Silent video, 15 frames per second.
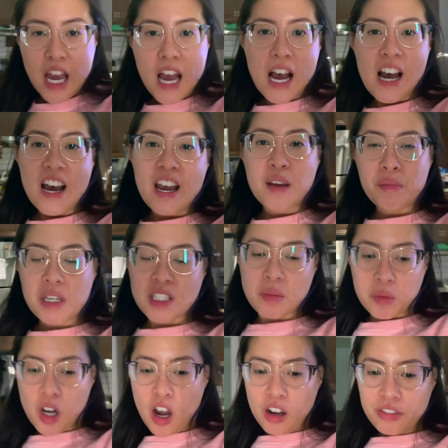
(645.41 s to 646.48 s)
I made some
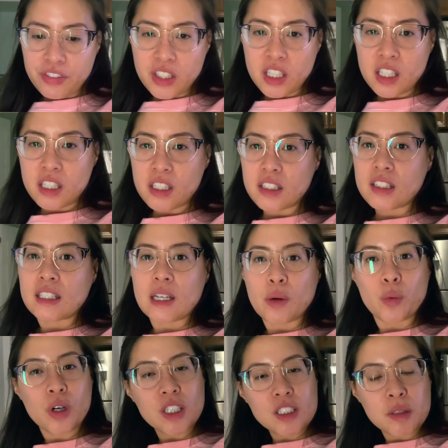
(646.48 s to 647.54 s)
coffee, and then I
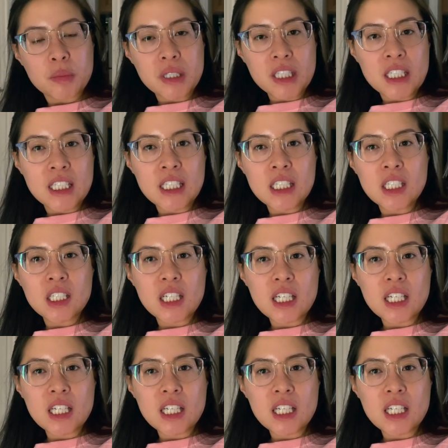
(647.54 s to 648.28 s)
worked a bit,